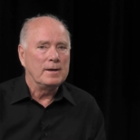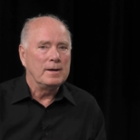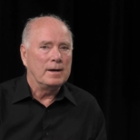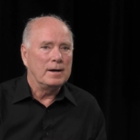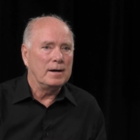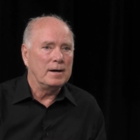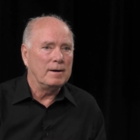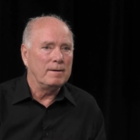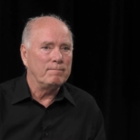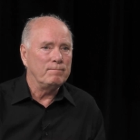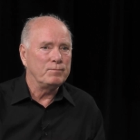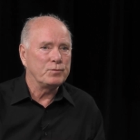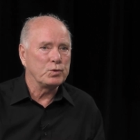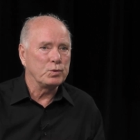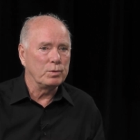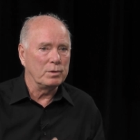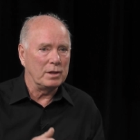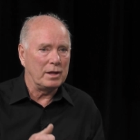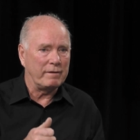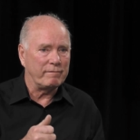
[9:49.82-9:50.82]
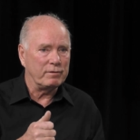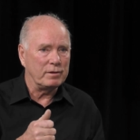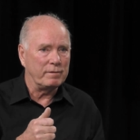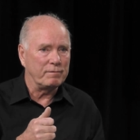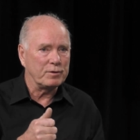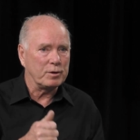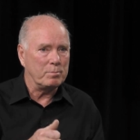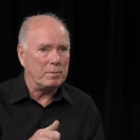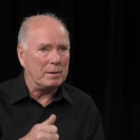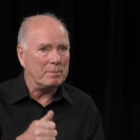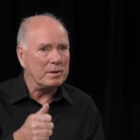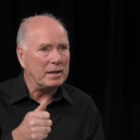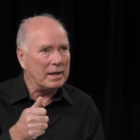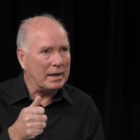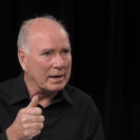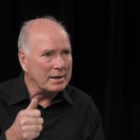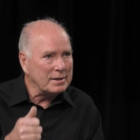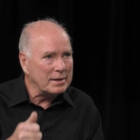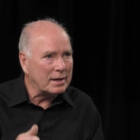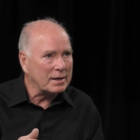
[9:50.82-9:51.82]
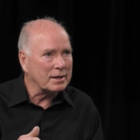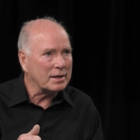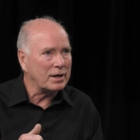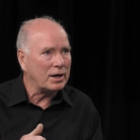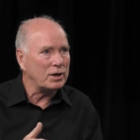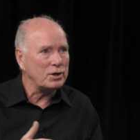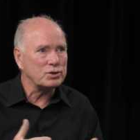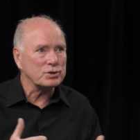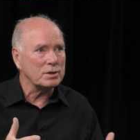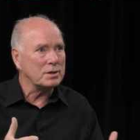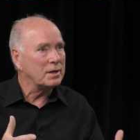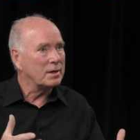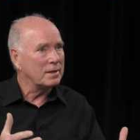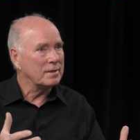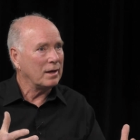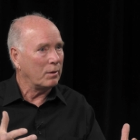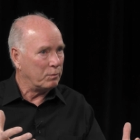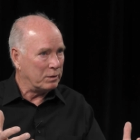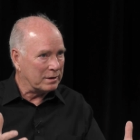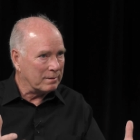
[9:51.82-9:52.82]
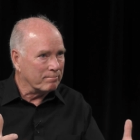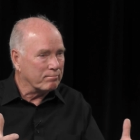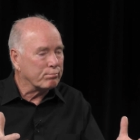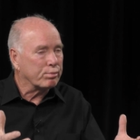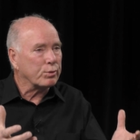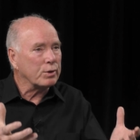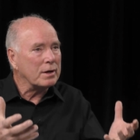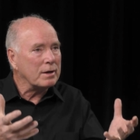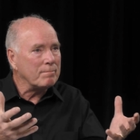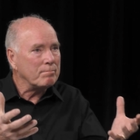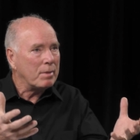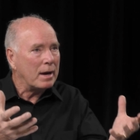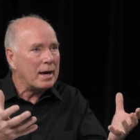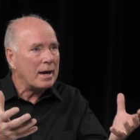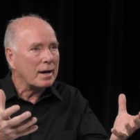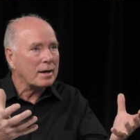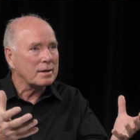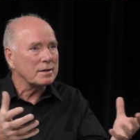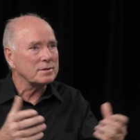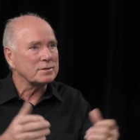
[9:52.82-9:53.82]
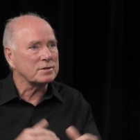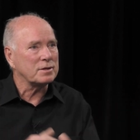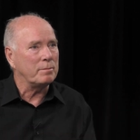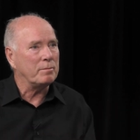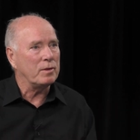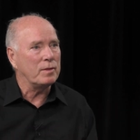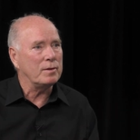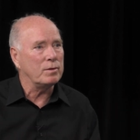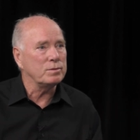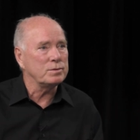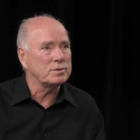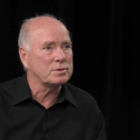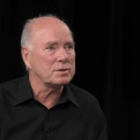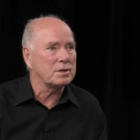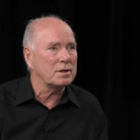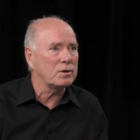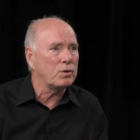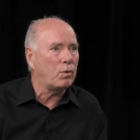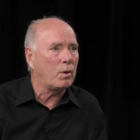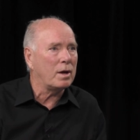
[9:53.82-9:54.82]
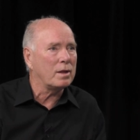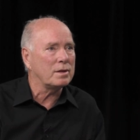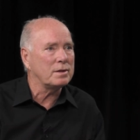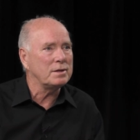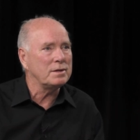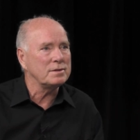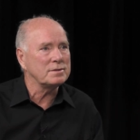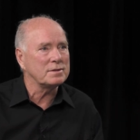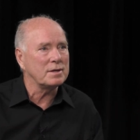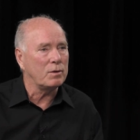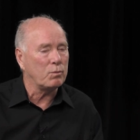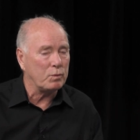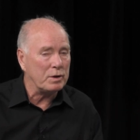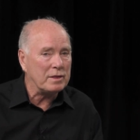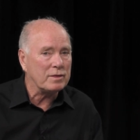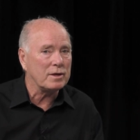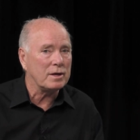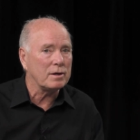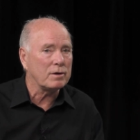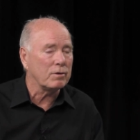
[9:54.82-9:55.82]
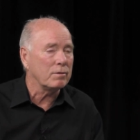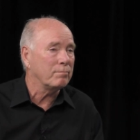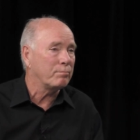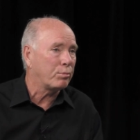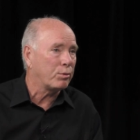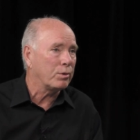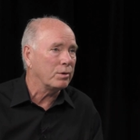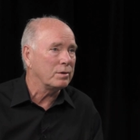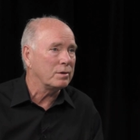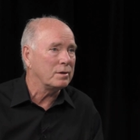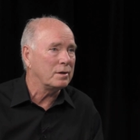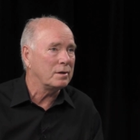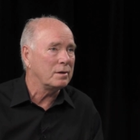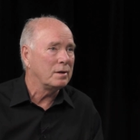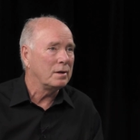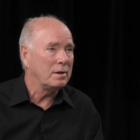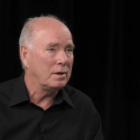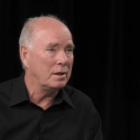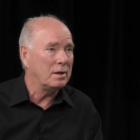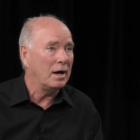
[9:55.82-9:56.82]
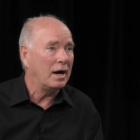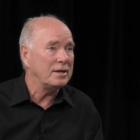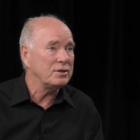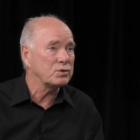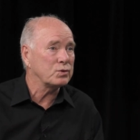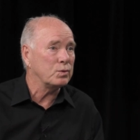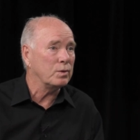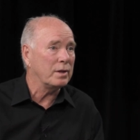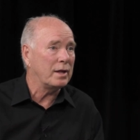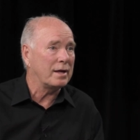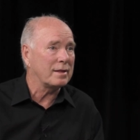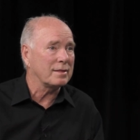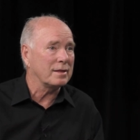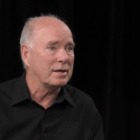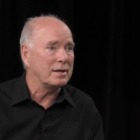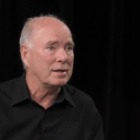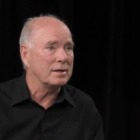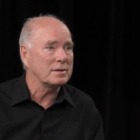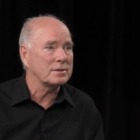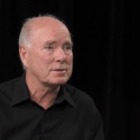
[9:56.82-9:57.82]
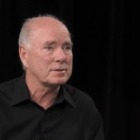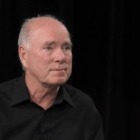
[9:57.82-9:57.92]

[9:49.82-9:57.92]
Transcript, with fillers: um, through a level of commitment and dedication that we can bring back some of those uh, qualities that we think are important in, in high school athletics.